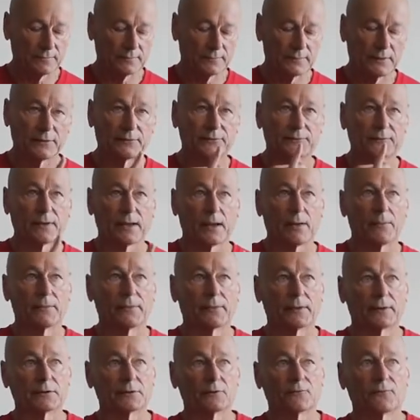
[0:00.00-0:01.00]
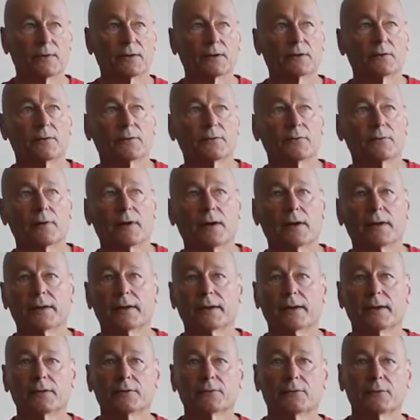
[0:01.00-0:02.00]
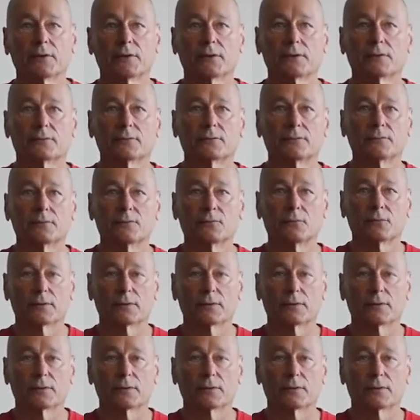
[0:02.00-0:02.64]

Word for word: let's start with the little finger on the right hand so, you,